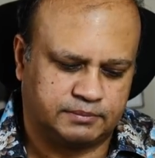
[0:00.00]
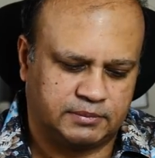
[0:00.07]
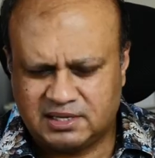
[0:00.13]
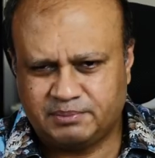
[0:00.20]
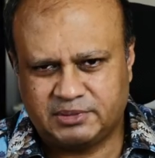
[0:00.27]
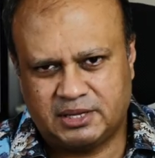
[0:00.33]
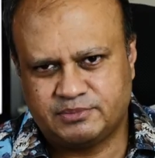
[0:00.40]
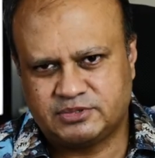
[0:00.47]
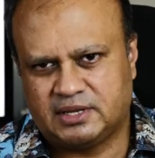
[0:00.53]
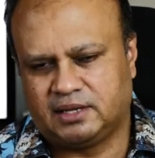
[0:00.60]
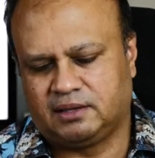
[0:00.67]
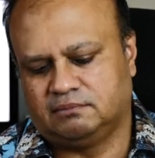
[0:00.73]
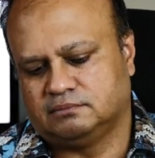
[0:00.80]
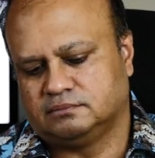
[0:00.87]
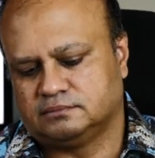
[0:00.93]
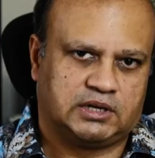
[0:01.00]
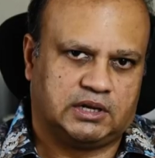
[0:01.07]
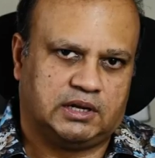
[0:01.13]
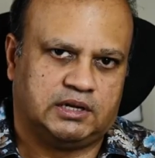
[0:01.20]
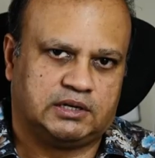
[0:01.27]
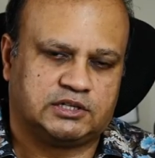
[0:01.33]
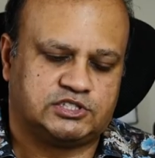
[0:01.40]
Sometimes I
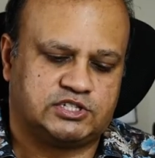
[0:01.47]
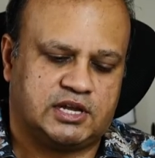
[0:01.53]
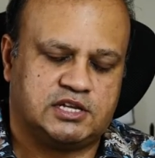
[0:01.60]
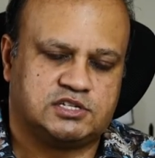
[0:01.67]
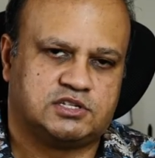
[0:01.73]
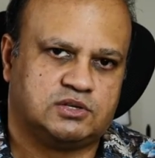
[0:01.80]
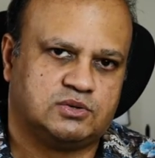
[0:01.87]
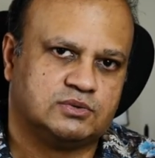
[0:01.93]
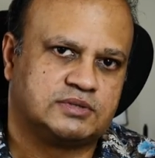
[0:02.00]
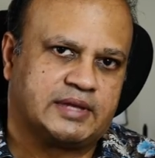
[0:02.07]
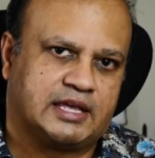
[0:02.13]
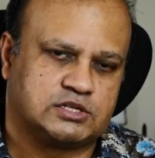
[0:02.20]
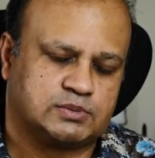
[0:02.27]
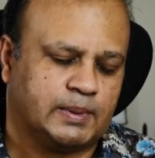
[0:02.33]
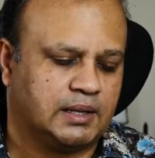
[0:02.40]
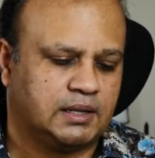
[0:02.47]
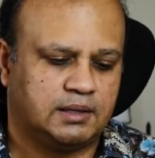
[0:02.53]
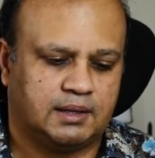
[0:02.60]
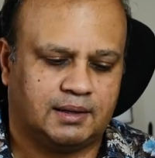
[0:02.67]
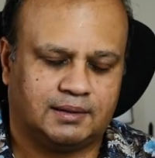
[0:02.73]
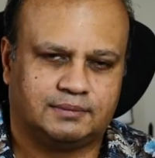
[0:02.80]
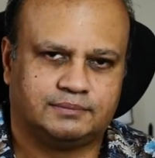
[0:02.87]
interchange the use as
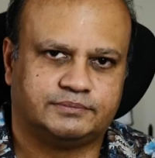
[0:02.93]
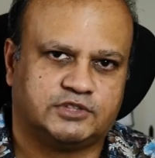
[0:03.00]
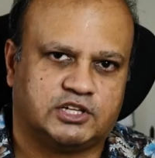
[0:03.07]
well.